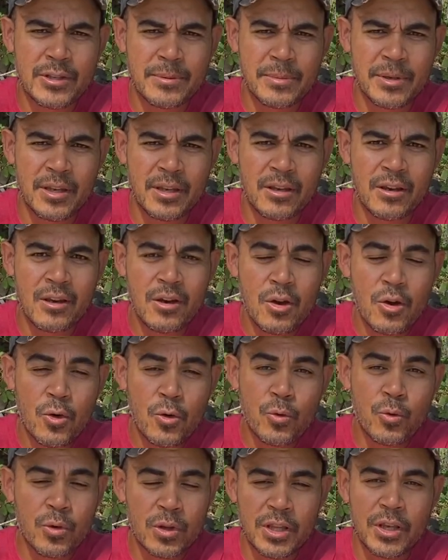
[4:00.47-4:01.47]
to be
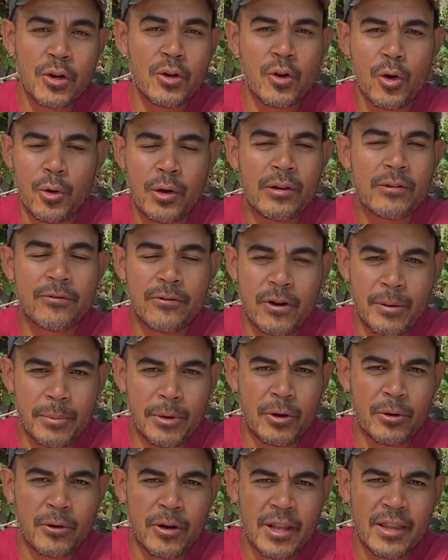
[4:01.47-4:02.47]
really growing from it
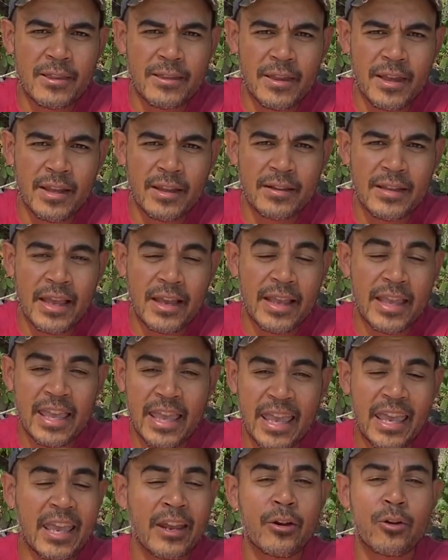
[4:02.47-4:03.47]
or anything that
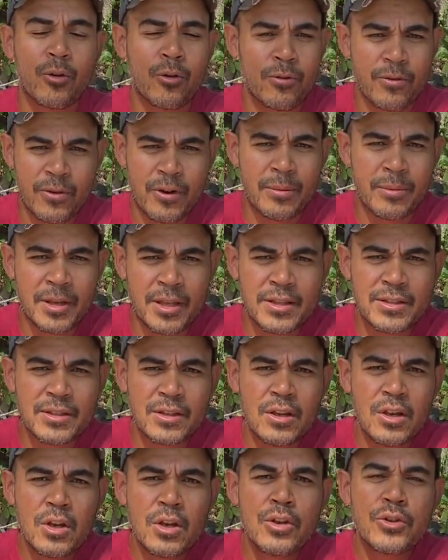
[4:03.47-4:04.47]
can grow from it.
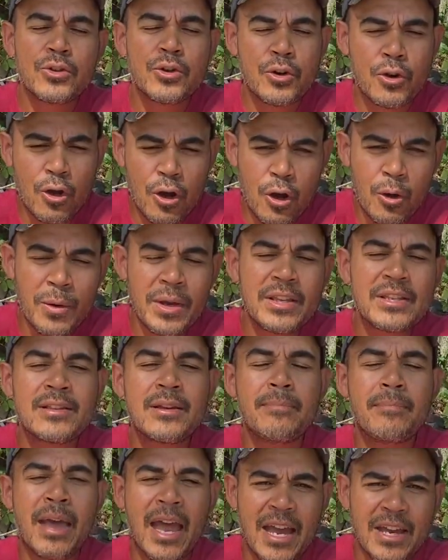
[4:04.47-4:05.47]
So you're always
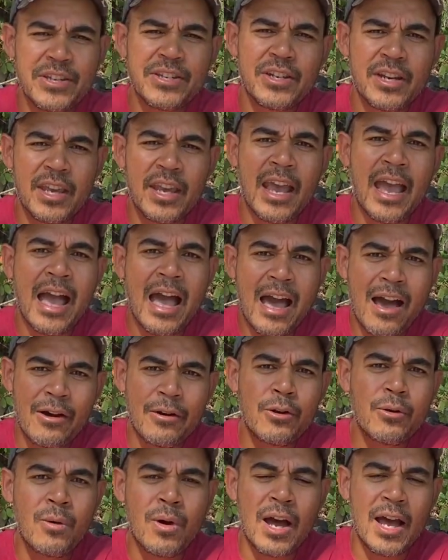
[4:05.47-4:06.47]
imagining, how
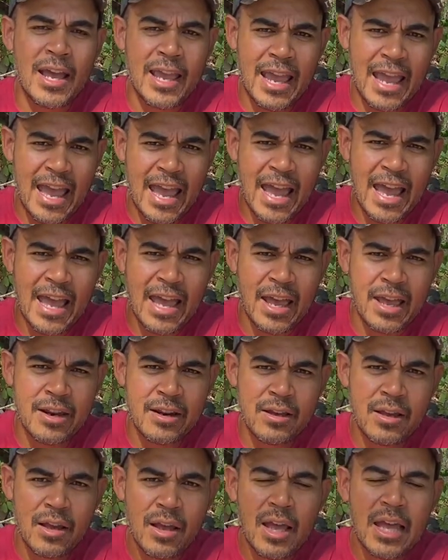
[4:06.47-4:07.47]
do I add
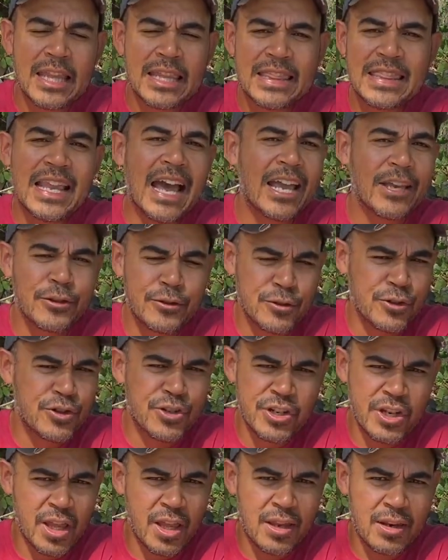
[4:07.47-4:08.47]

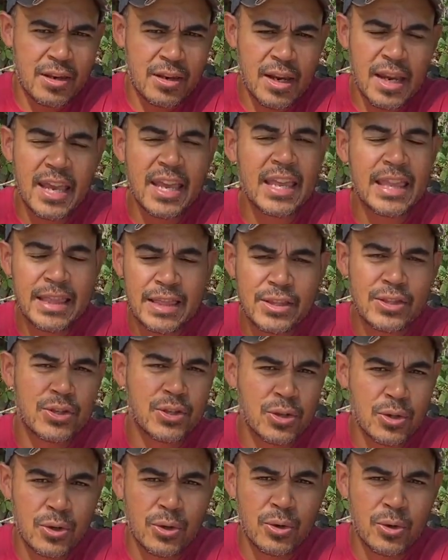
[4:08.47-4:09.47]
nitrogen
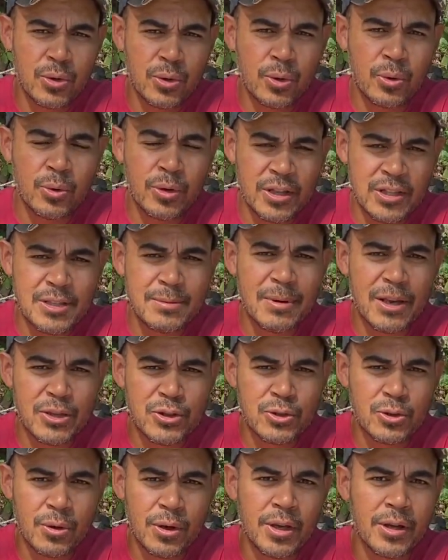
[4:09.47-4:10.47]
into my
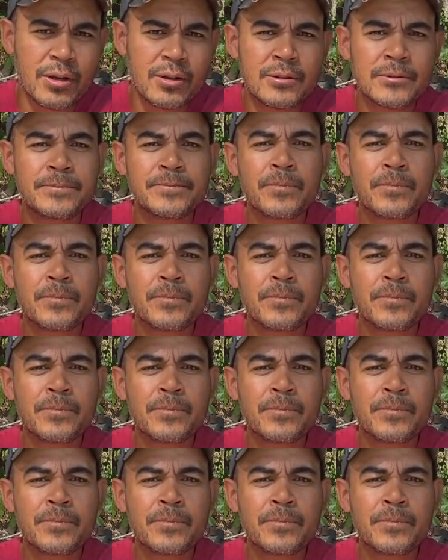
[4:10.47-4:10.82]
soil?